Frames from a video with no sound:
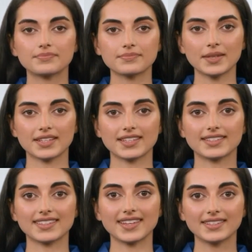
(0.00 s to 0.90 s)
But
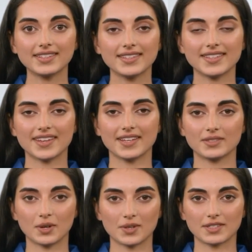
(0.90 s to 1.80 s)
consistency is
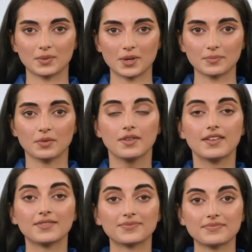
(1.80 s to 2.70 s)
also
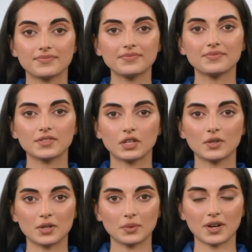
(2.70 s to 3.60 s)
important. You
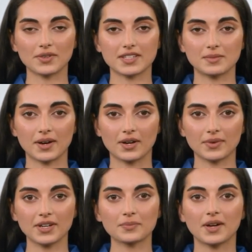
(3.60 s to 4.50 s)
may want to
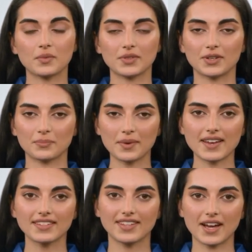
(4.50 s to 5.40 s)
experiment a bit with the
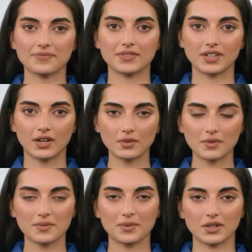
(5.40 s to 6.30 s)
best time for
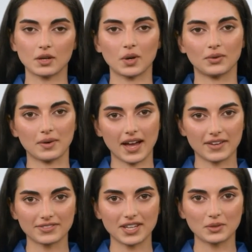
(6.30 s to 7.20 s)
you, but going
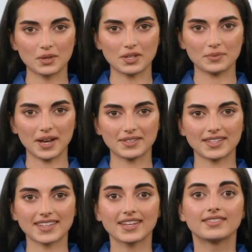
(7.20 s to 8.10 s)
live daily at around the
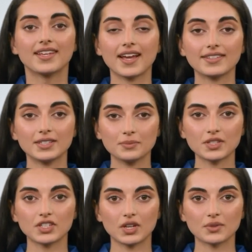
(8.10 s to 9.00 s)
same time has been
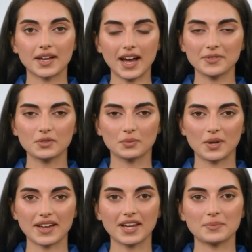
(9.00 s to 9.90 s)
shown to have a
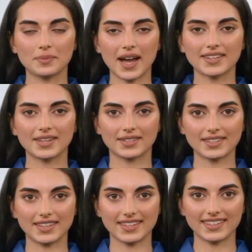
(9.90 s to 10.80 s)
great impact on the
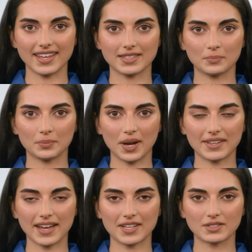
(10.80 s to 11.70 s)
success of
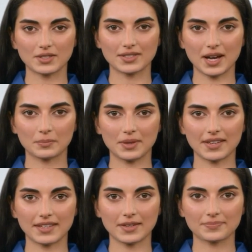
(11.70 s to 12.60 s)
broadcasters on
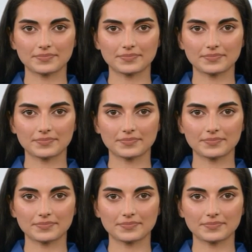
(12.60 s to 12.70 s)
Bigo.